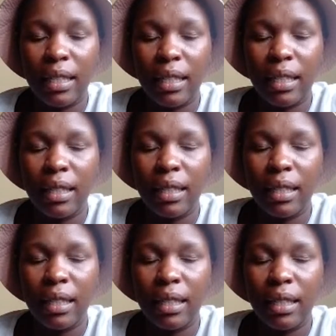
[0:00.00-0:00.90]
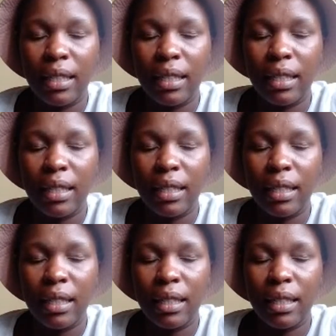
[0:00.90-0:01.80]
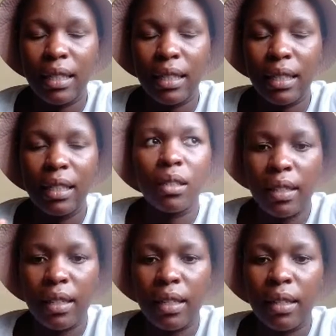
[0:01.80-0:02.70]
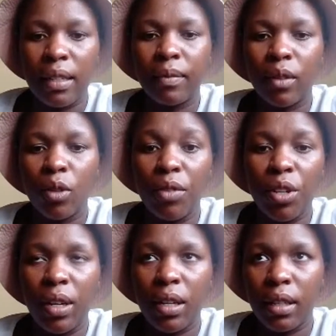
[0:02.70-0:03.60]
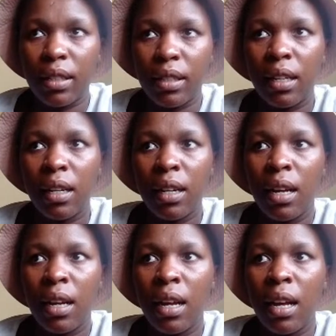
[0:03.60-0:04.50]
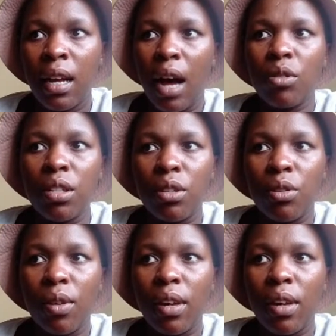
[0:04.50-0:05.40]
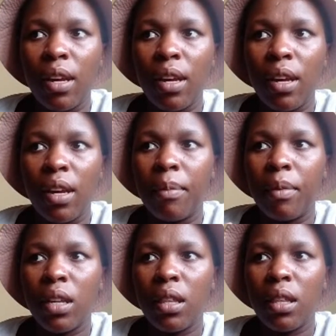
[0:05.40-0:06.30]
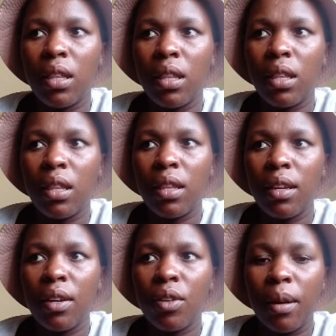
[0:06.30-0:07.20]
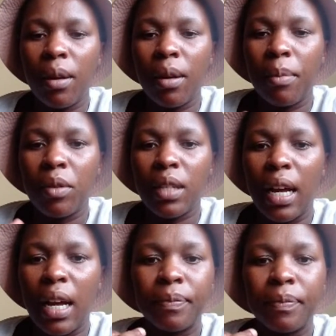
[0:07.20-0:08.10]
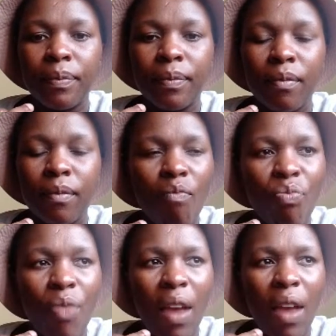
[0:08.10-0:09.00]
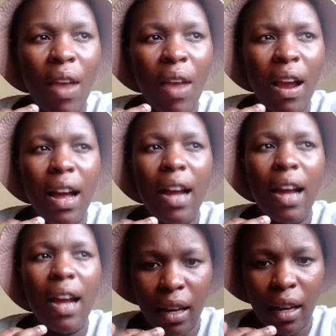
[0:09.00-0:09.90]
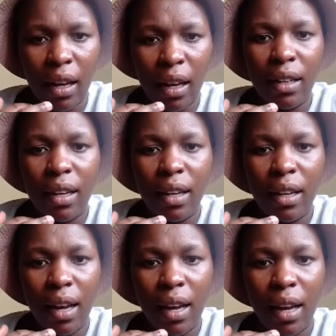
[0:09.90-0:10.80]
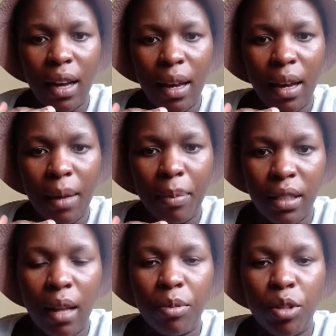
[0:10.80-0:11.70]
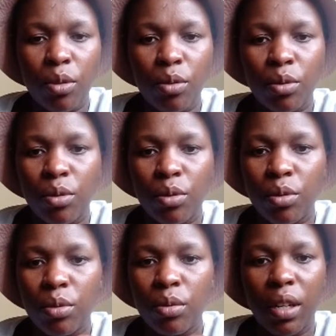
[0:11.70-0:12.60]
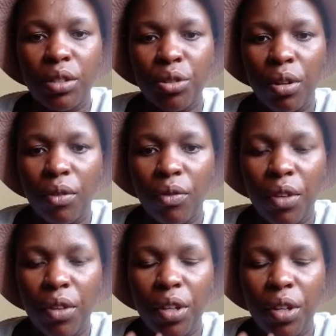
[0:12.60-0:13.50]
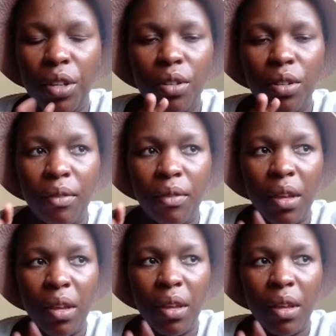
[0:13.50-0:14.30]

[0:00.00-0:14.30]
I came to understand through one of the content I created, one video I created. I was just talking about, I think I was talking about an AI platform that helps you to create short videos and everything